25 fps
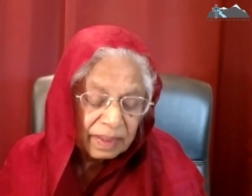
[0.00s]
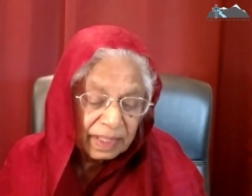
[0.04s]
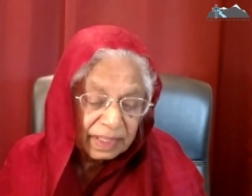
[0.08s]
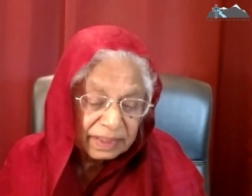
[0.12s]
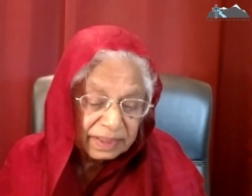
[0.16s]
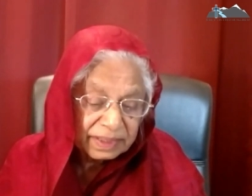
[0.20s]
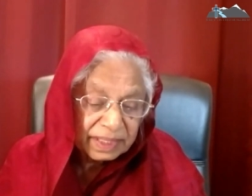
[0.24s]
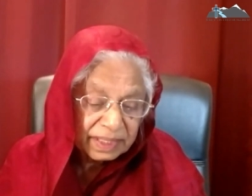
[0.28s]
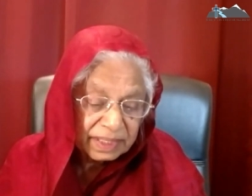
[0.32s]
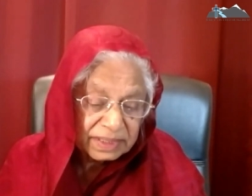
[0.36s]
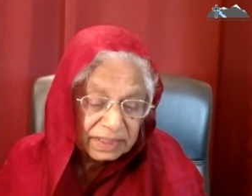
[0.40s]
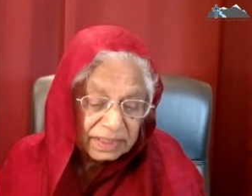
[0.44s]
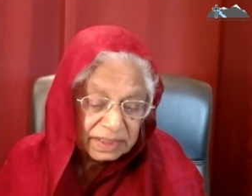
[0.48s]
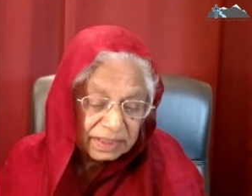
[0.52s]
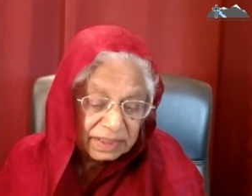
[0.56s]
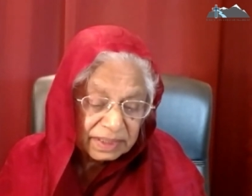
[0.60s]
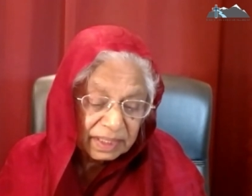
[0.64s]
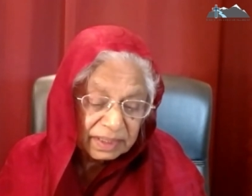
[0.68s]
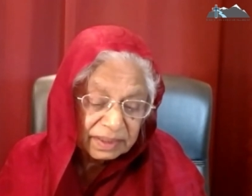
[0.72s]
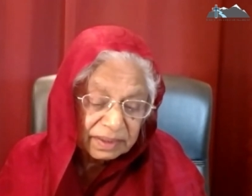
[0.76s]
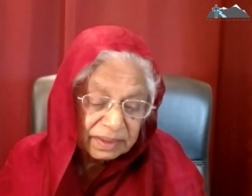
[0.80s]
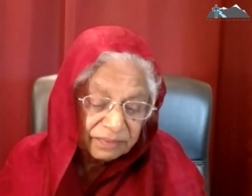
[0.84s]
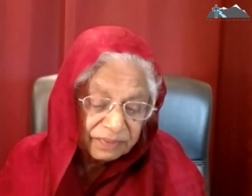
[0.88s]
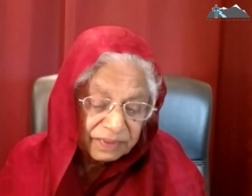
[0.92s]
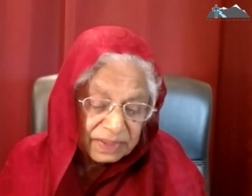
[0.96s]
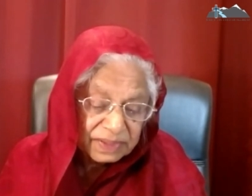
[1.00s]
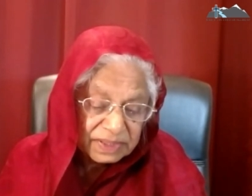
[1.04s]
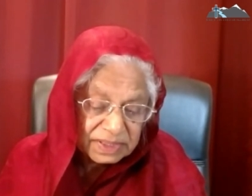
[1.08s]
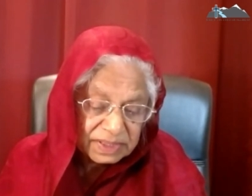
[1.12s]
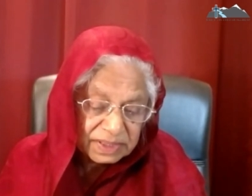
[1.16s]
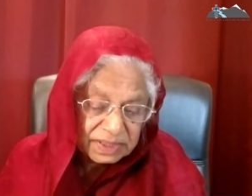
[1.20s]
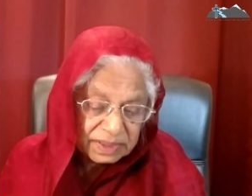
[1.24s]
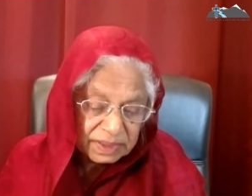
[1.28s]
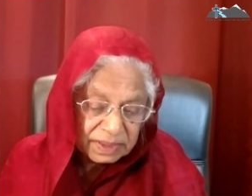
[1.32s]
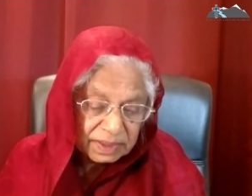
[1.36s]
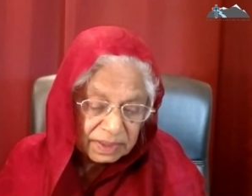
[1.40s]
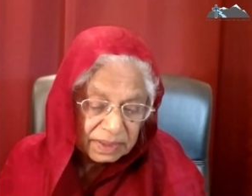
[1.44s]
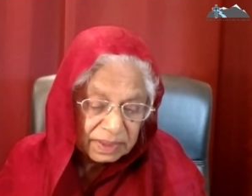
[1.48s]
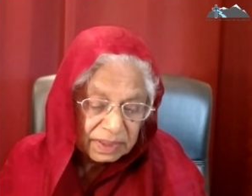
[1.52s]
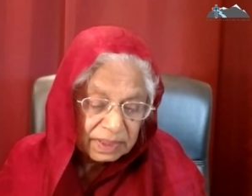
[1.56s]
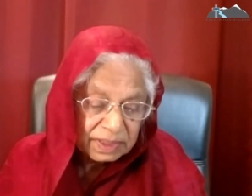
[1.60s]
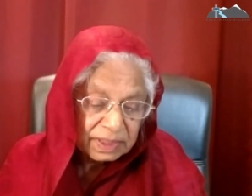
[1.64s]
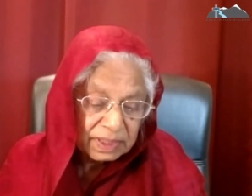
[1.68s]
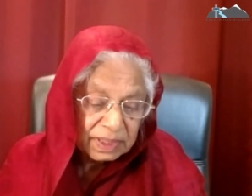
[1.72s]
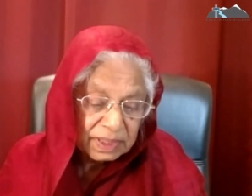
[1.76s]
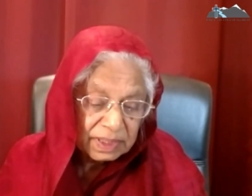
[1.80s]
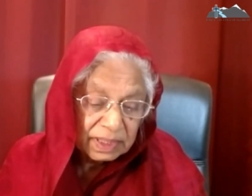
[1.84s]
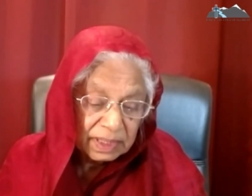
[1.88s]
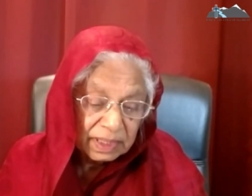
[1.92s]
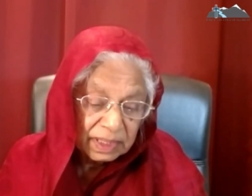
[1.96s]
and there's another verse
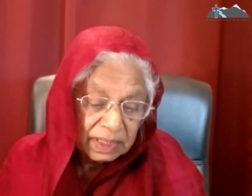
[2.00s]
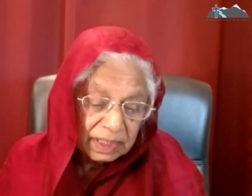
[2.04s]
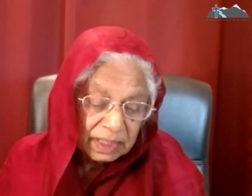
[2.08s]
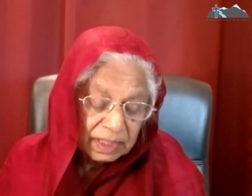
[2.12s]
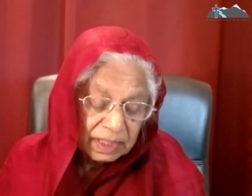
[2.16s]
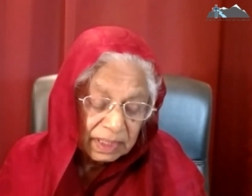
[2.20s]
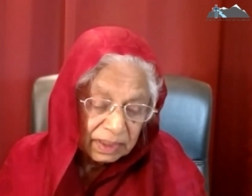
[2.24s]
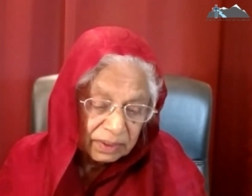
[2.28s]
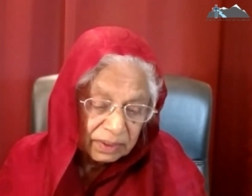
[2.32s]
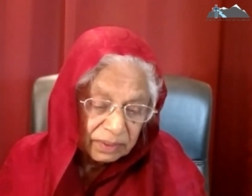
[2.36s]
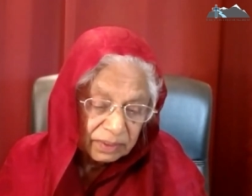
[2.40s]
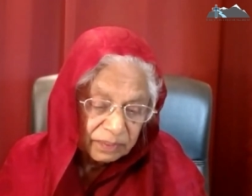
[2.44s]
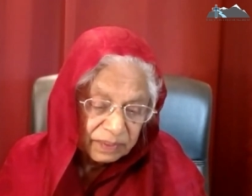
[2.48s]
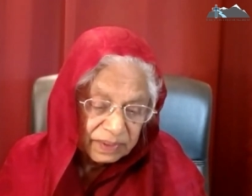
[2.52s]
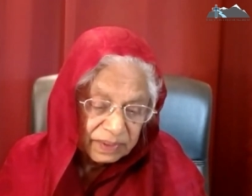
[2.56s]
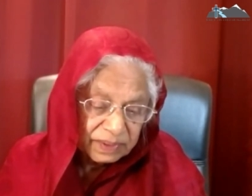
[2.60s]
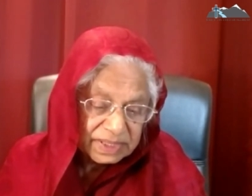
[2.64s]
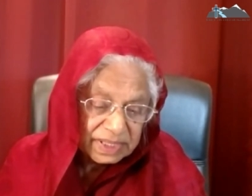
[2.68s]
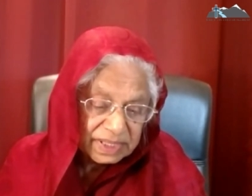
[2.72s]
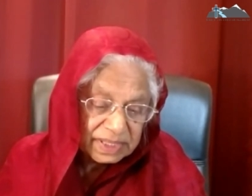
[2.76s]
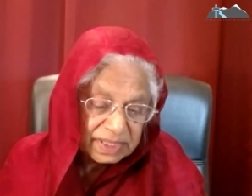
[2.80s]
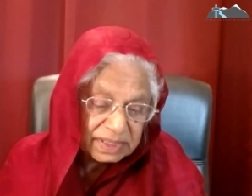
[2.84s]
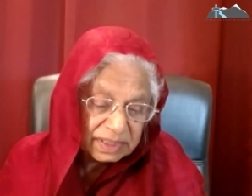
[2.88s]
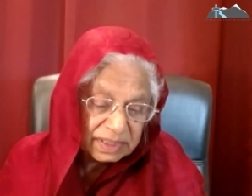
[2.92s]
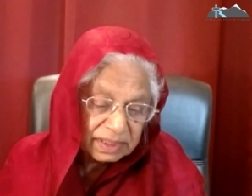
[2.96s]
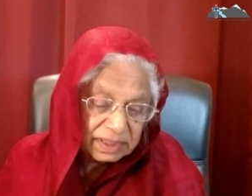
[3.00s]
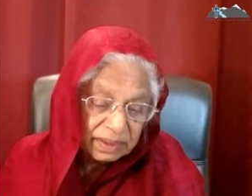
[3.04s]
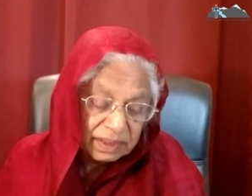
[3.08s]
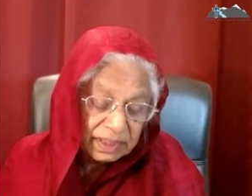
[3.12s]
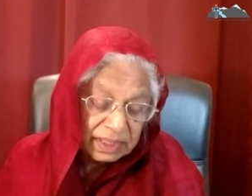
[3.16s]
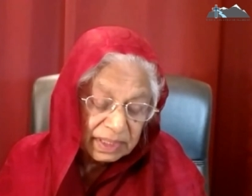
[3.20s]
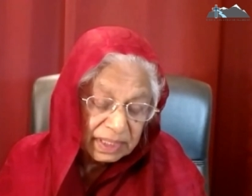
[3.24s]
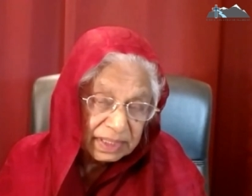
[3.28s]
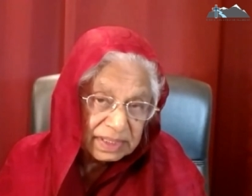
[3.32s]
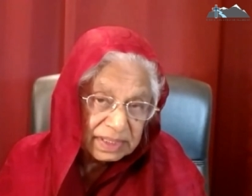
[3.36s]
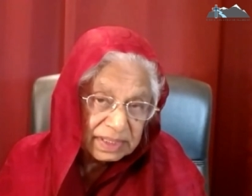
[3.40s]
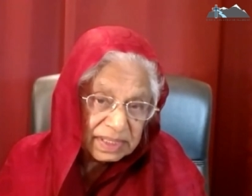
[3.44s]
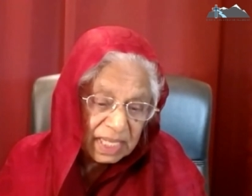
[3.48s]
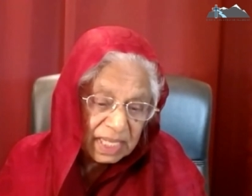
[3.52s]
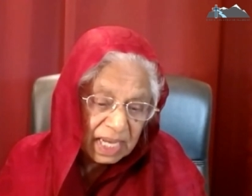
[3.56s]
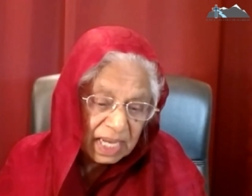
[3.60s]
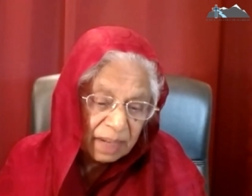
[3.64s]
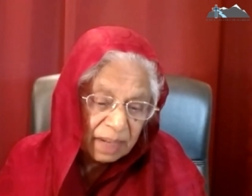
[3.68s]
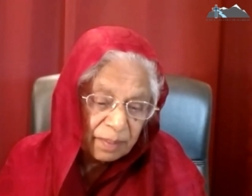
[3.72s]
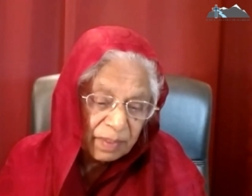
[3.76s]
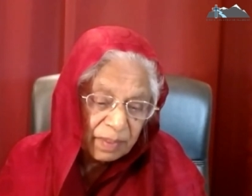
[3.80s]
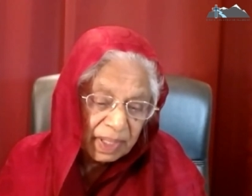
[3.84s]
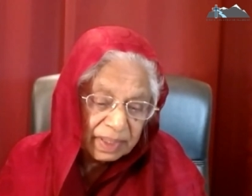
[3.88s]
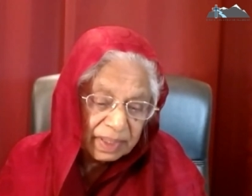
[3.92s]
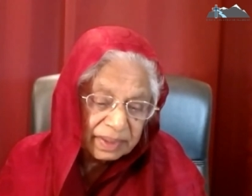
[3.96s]
uh, which says in
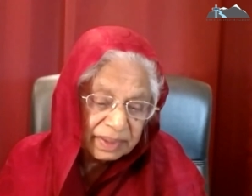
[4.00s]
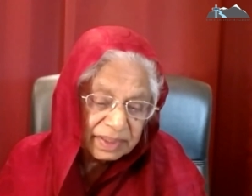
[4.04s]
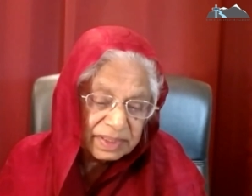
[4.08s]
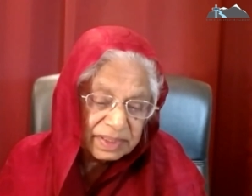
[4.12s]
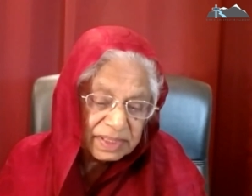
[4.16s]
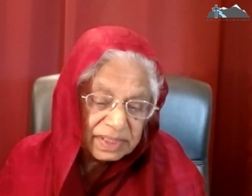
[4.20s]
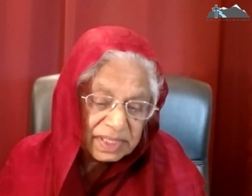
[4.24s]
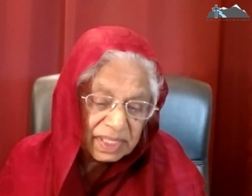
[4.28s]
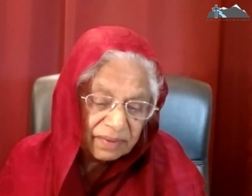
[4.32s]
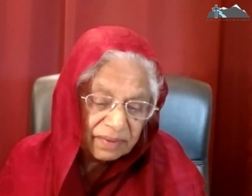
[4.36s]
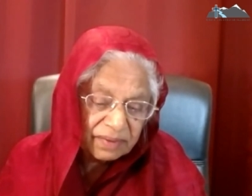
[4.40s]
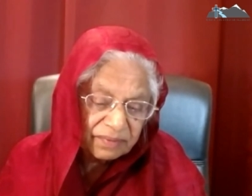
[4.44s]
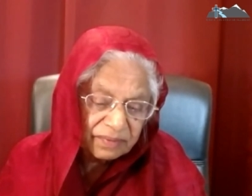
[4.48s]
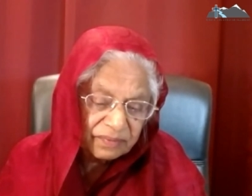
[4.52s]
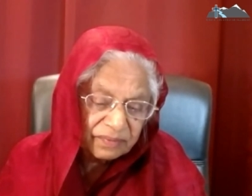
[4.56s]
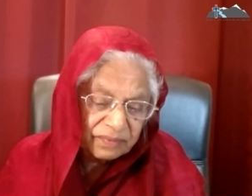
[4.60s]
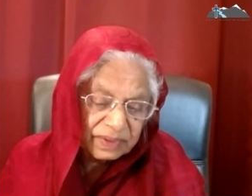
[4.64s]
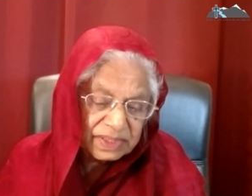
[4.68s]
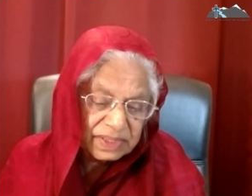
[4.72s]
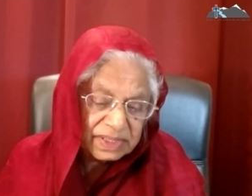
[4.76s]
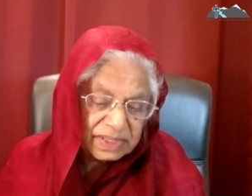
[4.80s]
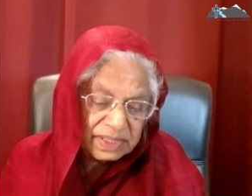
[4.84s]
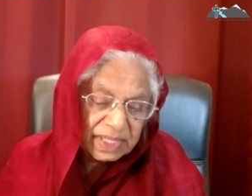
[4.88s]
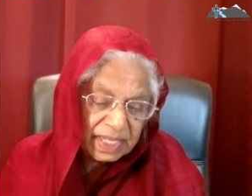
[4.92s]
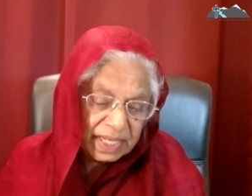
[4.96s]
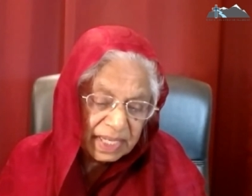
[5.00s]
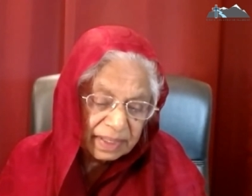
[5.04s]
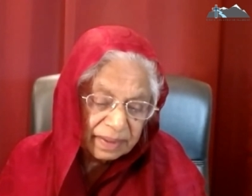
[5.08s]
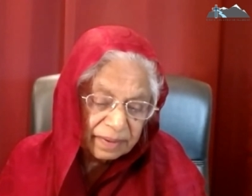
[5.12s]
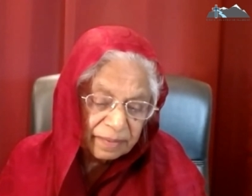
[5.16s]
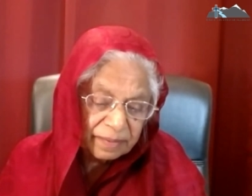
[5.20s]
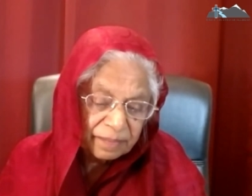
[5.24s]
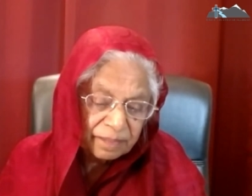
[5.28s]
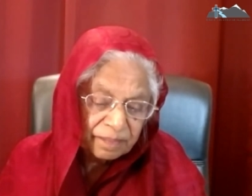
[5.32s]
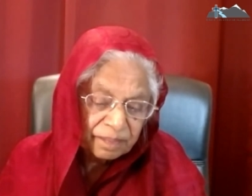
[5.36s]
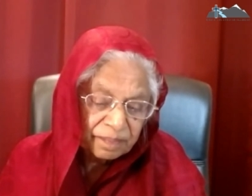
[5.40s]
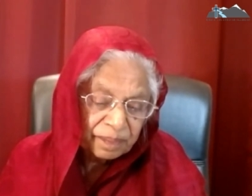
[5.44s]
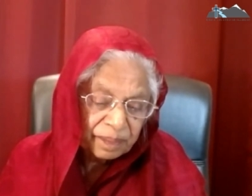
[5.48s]
psalm 107 verse 9